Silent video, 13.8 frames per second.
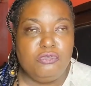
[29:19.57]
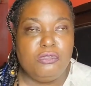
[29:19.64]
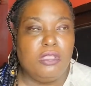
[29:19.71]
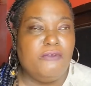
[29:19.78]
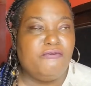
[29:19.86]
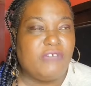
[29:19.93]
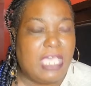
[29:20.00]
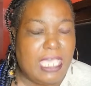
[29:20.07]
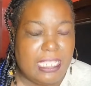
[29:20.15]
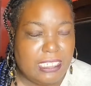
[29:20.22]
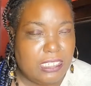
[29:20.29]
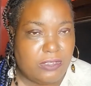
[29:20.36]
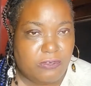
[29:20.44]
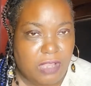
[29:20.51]
you know,
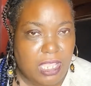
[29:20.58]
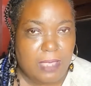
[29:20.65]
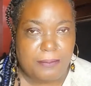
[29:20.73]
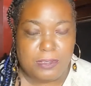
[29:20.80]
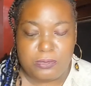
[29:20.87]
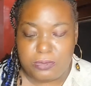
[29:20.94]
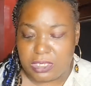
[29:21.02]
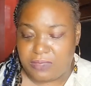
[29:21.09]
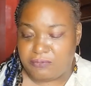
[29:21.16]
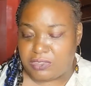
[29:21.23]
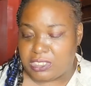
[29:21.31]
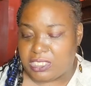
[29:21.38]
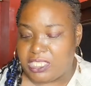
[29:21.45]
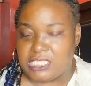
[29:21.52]
violent crime or
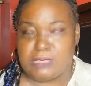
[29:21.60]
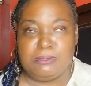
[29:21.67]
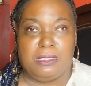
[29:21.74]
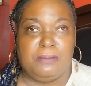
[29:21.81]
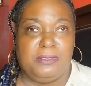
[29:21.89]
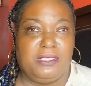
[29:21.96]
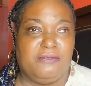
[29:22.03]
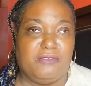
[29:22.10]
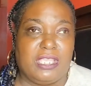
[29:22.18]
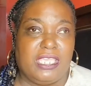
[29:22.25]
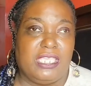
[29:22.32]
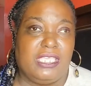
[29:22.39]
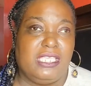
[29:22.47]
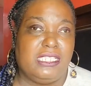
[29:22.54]
whatever the case may be,
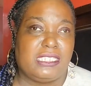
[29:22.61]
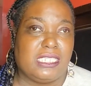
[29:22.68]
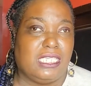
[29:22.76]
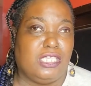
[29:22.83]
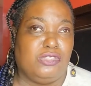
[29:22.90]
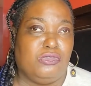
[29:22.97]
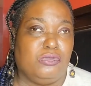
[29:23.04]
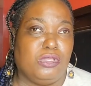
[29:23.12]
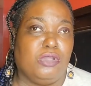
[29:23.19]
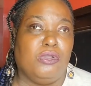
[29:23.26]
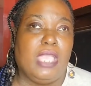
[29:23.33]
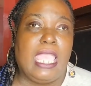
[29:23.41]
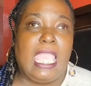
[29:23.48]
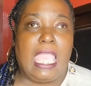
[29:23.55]
right? And he's saying, you
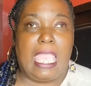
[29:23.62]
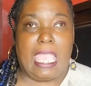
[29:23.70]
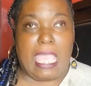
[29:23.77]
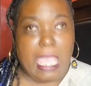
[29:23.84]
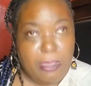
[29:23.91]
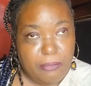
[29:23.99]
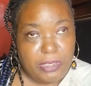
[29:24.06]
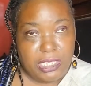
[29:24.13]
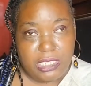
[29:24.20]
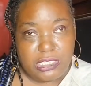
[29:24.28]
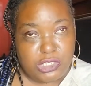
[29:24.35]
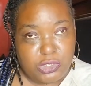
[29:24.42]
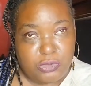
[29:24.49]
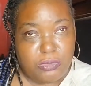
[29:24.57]
know, I
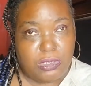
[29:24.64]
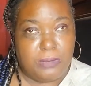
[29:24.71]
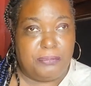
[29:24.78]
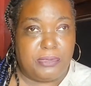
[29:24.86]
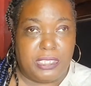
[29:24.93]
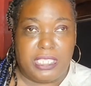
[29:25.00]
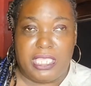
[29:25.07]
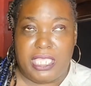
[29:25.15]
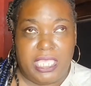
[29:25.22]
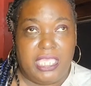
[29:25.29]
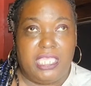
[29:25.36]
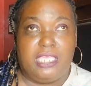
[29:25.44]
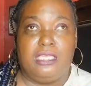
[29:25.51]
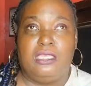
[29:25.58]
wouldn't do it, but
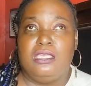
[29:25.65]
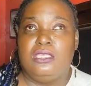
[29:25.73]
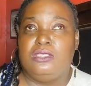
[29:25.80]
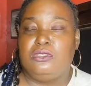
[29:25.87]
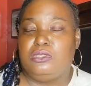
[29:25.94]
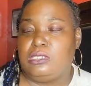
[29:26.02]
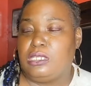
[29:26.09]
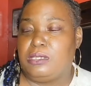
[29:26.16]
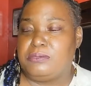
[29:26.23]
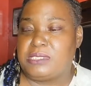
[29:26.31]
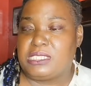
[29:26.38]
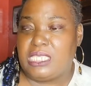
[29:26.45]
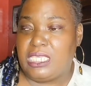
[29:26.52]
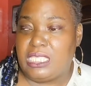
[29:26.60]
hey, you know
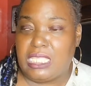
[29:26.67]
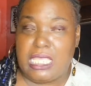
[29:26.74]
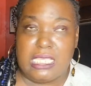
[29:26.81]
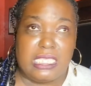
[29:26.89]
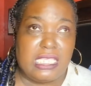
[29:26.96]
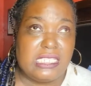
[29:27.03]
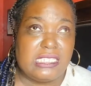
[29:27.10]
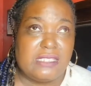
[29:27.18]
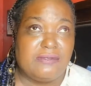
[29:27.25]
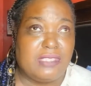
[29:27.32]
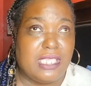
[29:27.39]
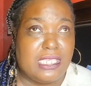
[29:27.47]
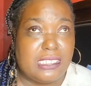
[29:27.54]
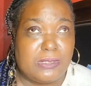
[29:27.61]
what I'm saying? I guess
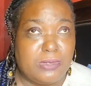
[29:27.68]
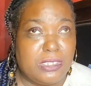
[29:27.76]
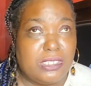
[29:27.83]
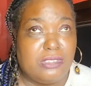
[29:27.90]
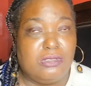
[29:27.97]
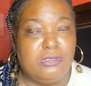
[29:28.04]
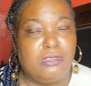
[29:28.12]
if that's what